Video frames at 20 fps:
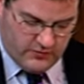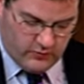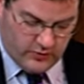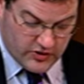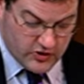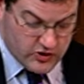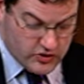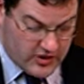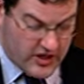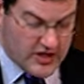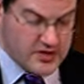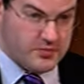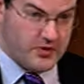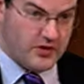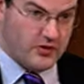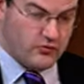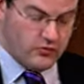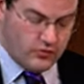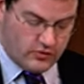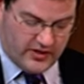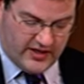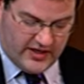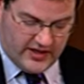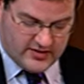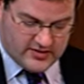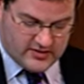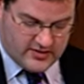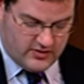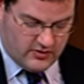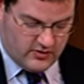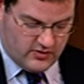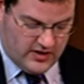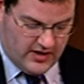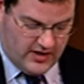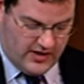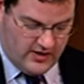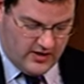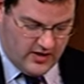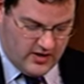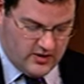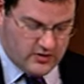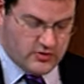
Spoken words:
which Strasbourg ruled against the UK